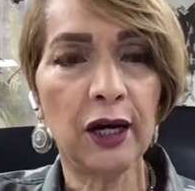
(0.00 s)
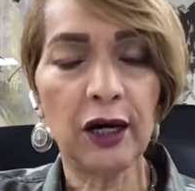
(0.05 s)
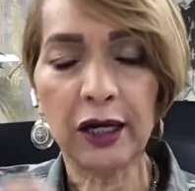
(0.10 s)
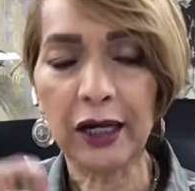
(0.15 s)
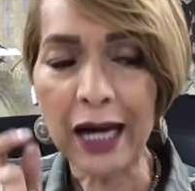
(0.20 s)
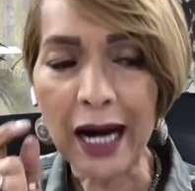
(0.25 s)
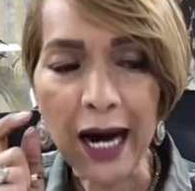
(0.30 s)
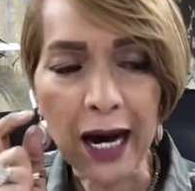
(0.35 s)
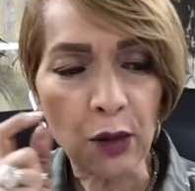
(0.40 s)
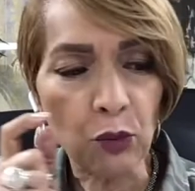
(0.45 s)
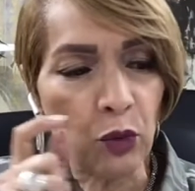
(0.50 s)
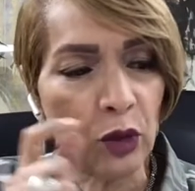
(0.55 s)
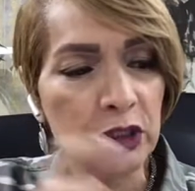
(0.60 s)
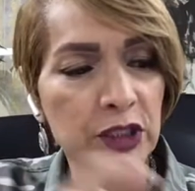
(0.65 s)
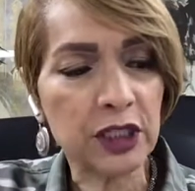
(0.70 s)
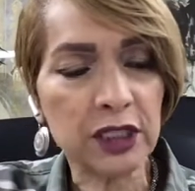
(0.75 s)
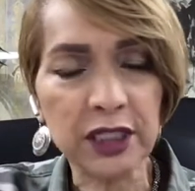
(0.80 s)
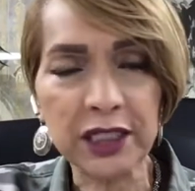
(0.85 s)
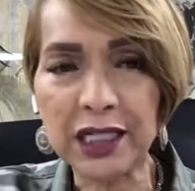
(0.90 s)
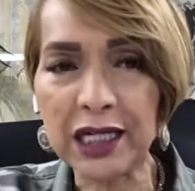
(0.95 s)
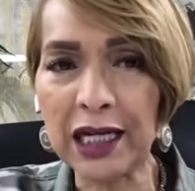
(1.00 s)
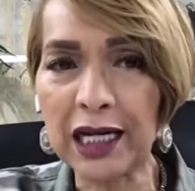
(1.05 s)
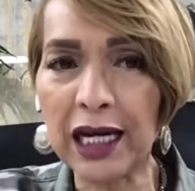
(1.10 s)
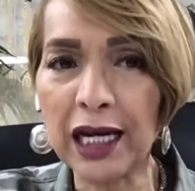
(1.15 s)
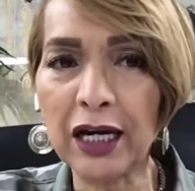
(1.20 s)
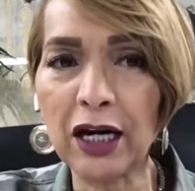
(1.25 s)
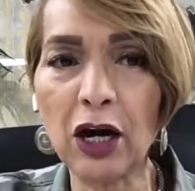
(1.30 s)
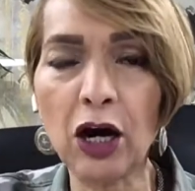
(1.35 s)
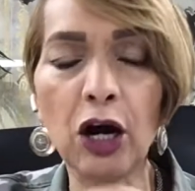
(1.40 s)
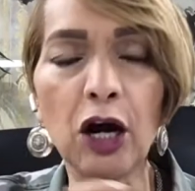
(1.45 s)
God wants us to get
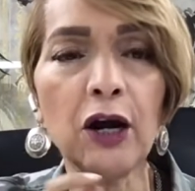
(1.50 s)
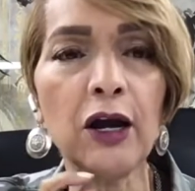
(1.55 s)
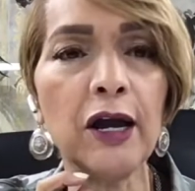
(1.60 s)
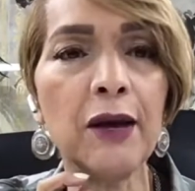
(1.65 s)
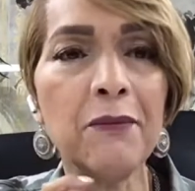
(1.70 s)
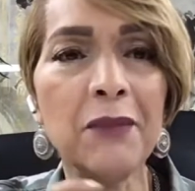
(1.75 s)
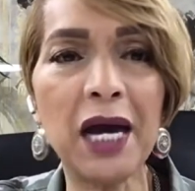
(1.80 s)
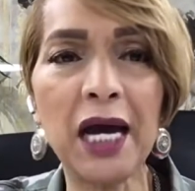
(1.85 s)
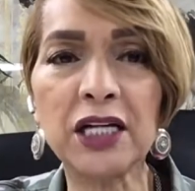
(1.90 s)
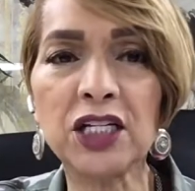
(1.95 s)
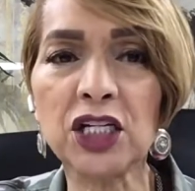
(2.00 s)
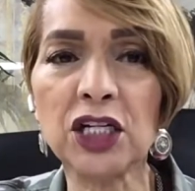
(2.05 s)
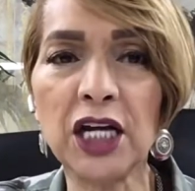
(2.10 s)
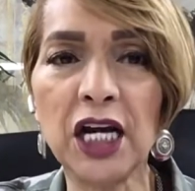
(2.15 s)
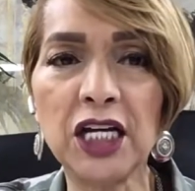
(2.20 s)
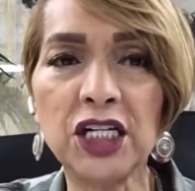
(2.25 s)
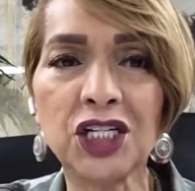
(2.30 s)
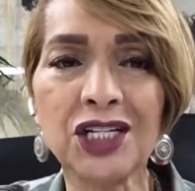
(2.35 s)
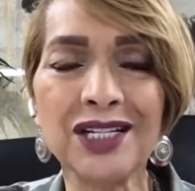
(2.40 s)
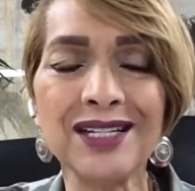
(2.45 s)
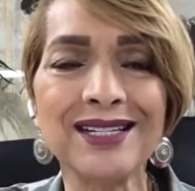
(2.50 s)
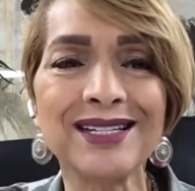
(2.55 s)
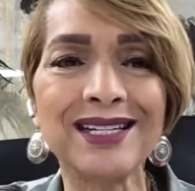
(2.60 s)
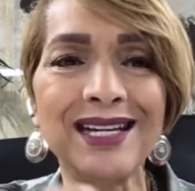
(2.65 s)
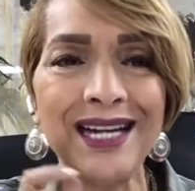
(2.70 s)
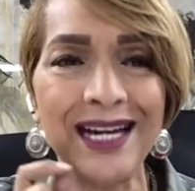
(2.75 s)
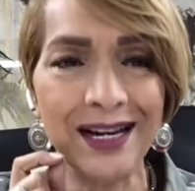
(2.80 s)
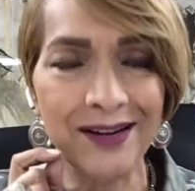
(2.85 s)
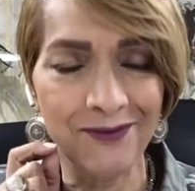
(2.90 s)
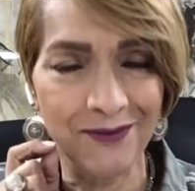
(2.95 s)
our imaginations
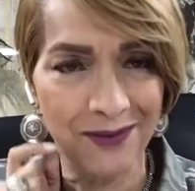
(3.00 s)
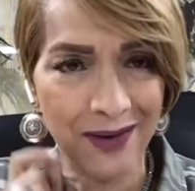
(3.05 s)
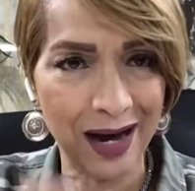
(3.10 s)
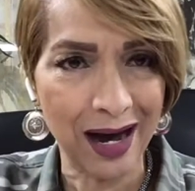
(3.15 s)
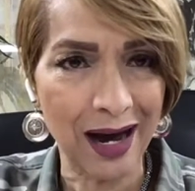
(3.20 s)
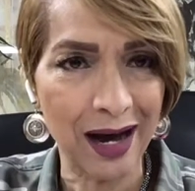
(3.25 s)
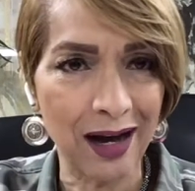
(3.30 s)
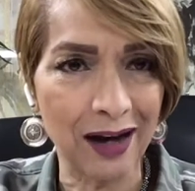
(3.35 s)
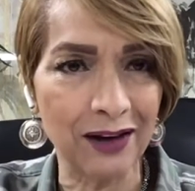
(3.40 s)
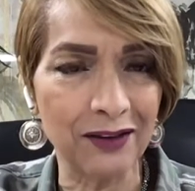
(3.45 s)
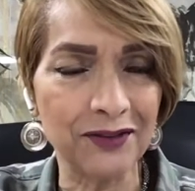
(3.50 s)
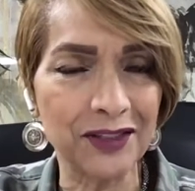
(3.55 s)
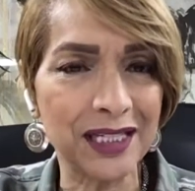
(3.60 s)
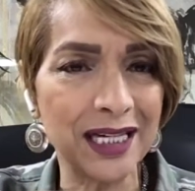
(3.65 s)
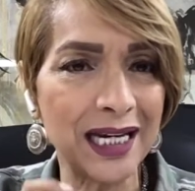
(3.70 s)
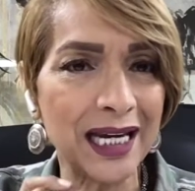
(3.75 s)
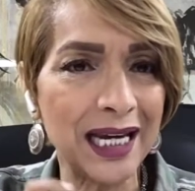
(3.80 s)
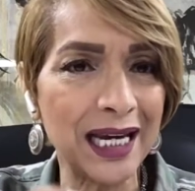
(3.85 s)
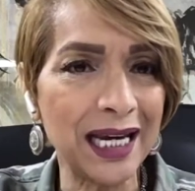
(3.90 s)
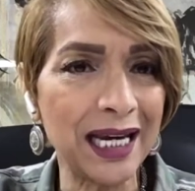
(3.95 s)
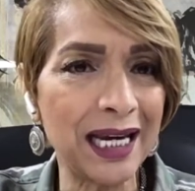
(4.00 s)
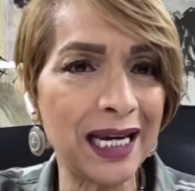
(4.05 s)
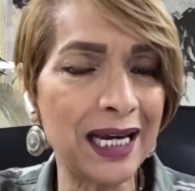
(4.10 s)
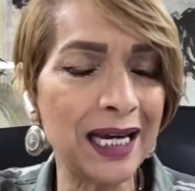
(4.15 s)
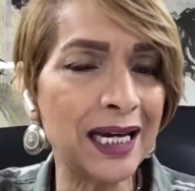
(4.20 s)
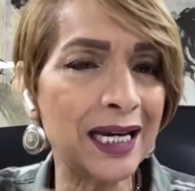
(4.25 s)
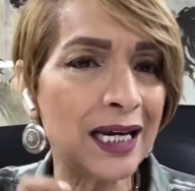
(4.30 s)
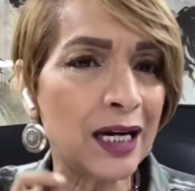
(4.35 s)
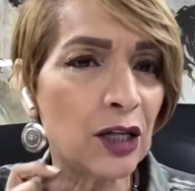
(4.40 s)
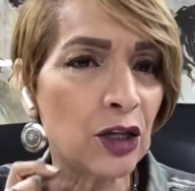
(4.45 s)
involved
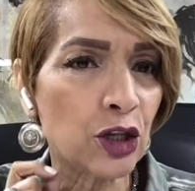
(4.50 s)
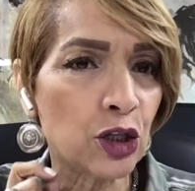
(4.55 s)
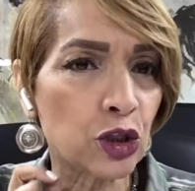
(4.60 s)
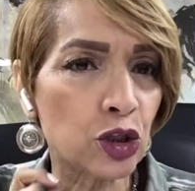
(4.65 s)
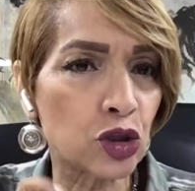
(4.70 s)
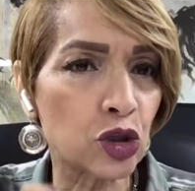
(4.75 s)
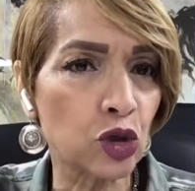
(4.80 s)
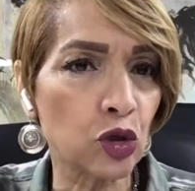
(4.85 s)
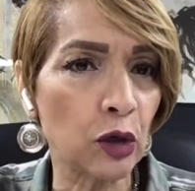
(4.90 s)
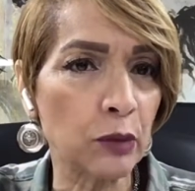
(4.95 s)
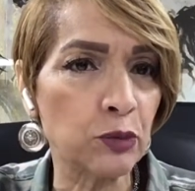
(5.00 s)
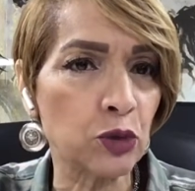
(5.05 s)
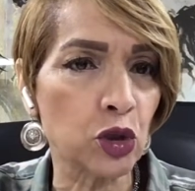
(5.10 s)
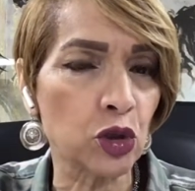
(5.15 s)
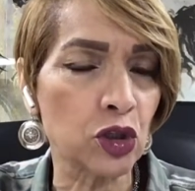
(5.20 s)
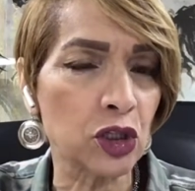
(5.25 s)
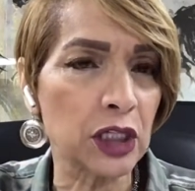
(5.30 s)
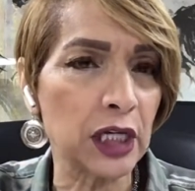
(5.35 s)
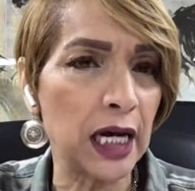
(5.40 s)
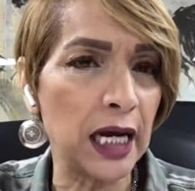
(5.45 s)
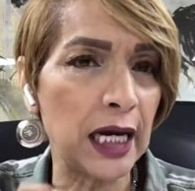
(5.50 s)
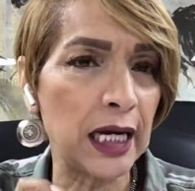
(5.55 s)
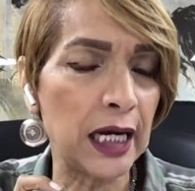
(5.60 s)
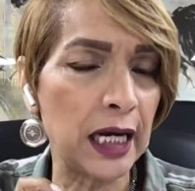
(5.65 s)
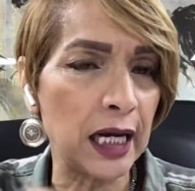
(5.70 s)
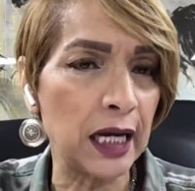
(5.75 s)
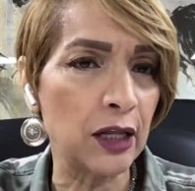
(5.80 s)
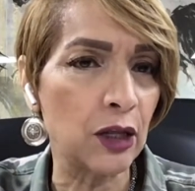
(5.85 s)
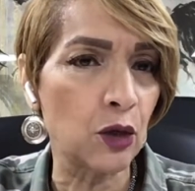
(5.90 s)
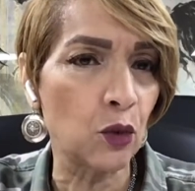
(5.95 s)
in the Scriptures and
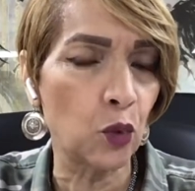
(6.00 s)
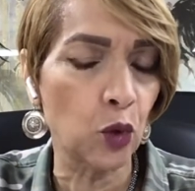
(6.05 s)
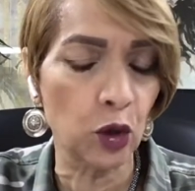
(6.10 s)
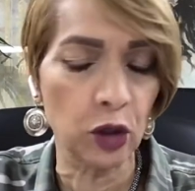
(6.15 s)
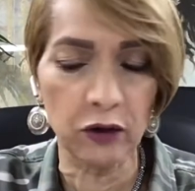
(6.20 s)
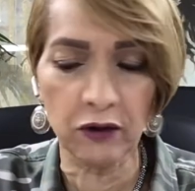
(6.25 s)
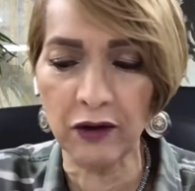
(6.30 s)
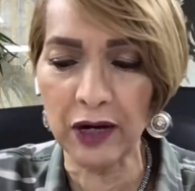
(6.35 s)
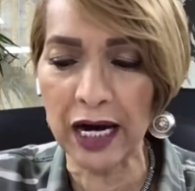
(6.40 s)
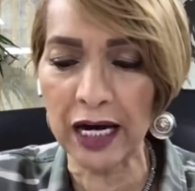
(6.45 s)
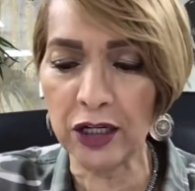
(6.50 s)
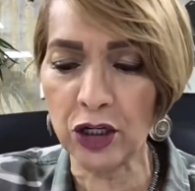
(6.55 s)
in the Word of God.